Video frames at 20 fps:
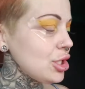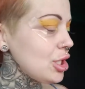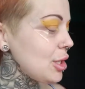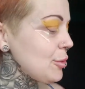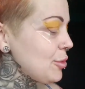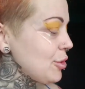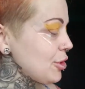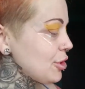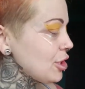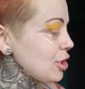
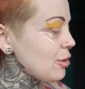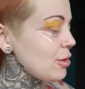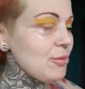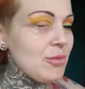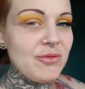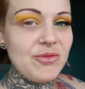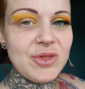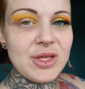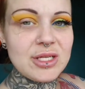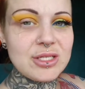and we're going to go in
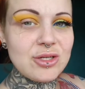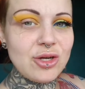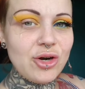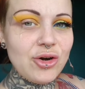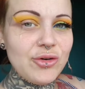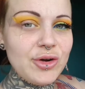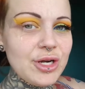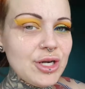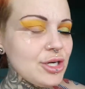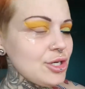with this
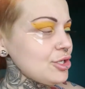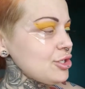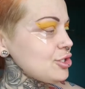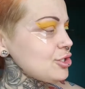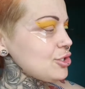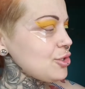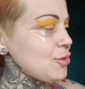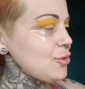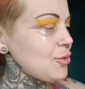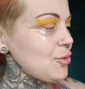
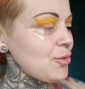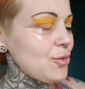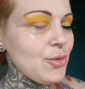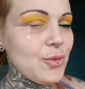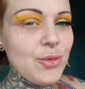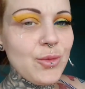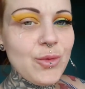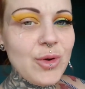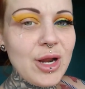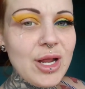orange
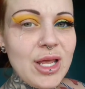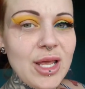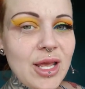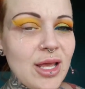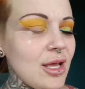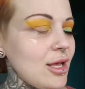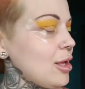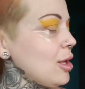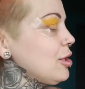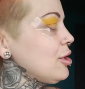right
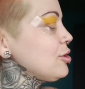here.